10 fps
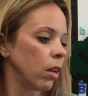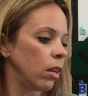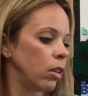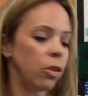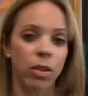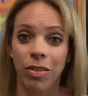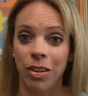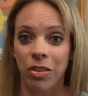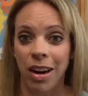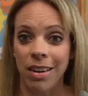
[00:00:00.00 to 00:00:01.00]
use
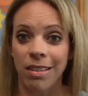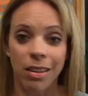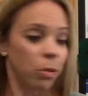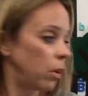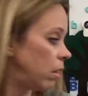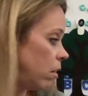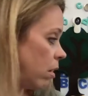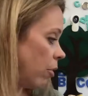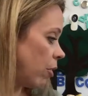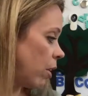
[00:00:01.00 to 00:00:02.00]
different strategies with
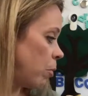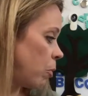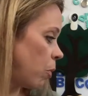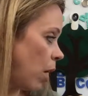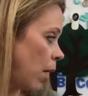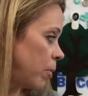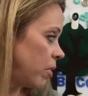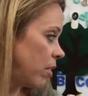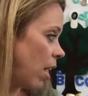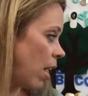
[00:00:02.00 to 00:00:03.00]
different
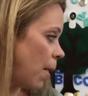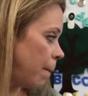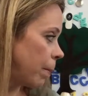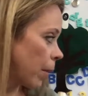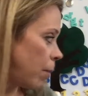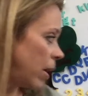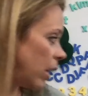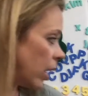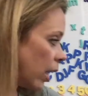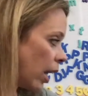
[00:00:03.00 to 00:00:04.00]
props. I have
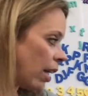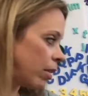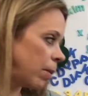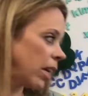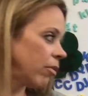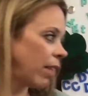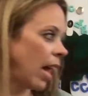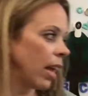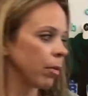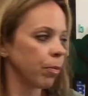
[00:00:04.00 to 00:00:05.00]
an American
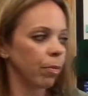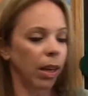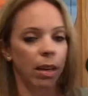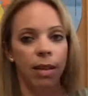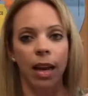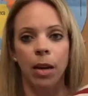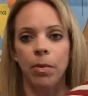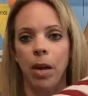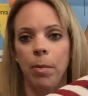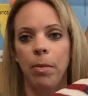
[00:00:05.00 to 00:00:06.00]
flag because that comes
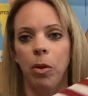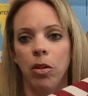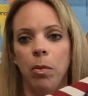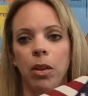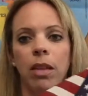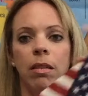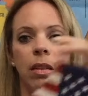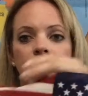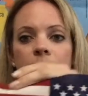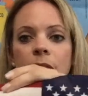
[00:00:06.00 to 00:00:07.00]
up in multiple
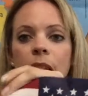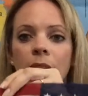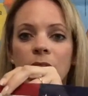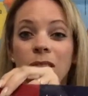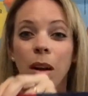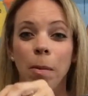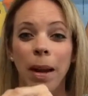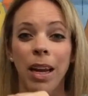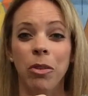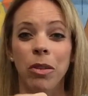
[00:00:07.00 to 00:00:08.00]
lessons, just talking about
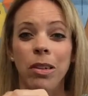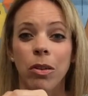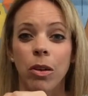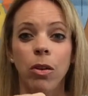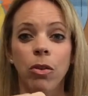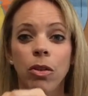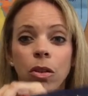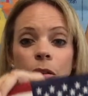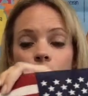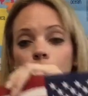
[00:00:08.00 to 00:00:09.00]
countries or
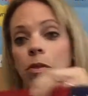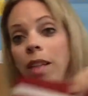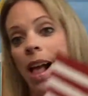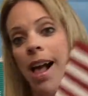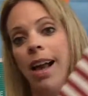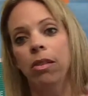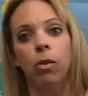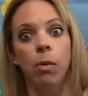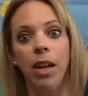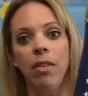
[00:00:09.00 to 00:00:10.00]
cultures or flags or
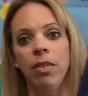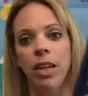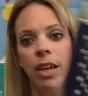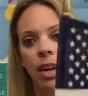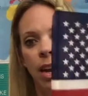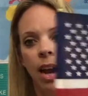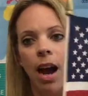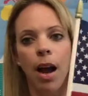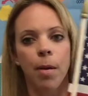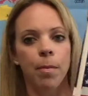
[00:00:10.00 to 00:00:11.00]
whatever.
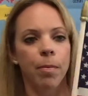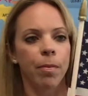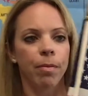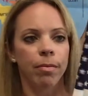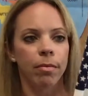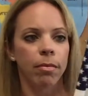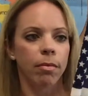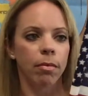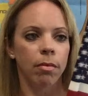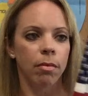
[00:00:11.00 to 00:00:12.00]

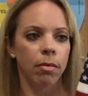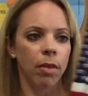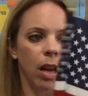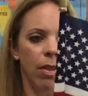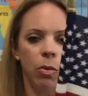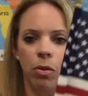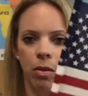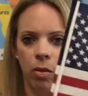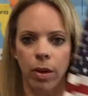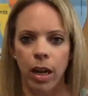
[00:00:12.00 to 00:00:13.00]
Yeah, this was
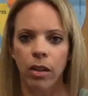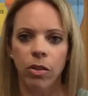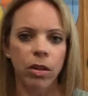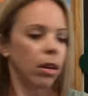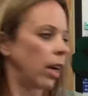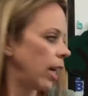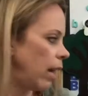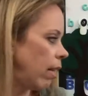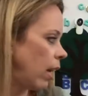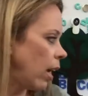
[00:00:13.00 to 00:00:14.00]
$3 at Target, I
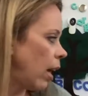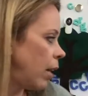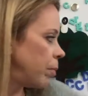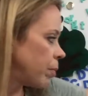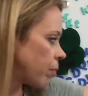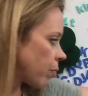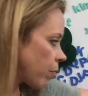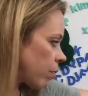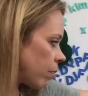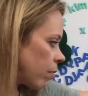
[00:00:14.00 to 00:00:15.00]
think.
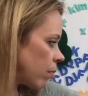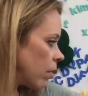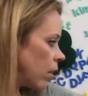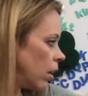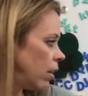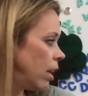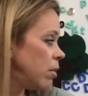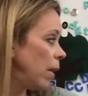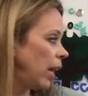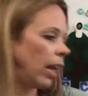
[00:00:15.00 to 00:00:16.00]
That's
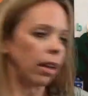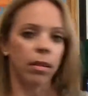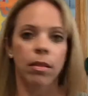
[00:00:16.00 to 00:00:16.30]
about it.